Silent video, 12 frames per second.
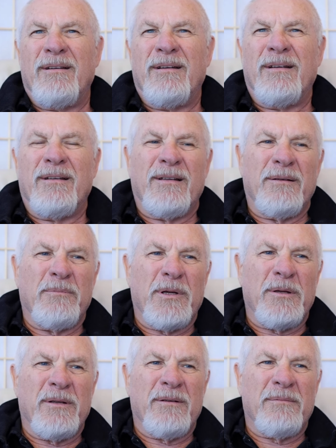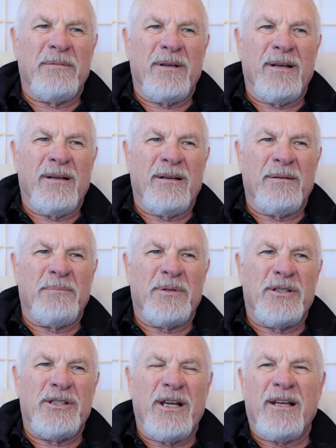And then we
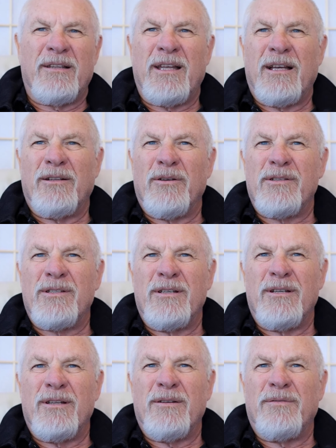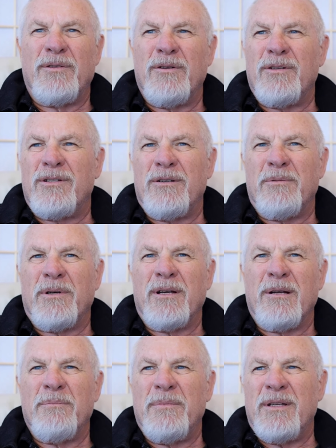project that loss into the future. We're
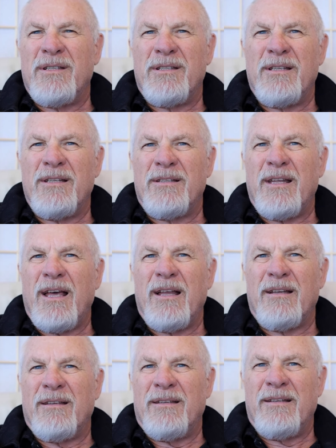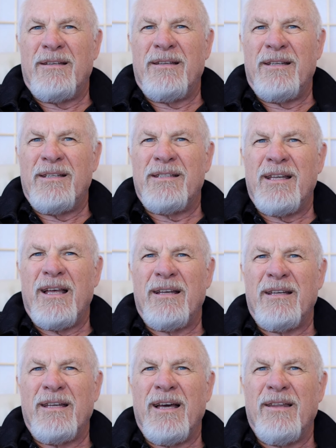going to miss that, this, that,
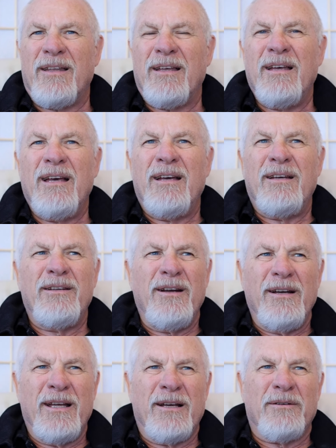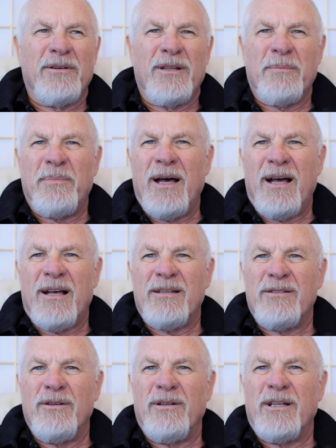and the other. You don't hang on to the
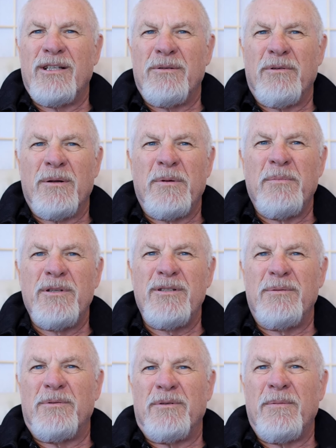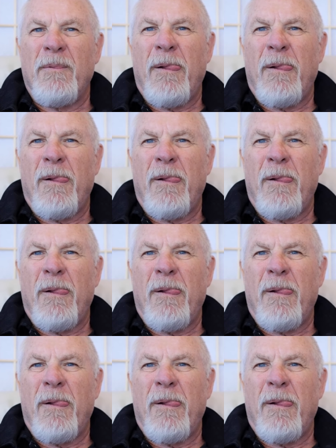past, not unless you want to be miserable.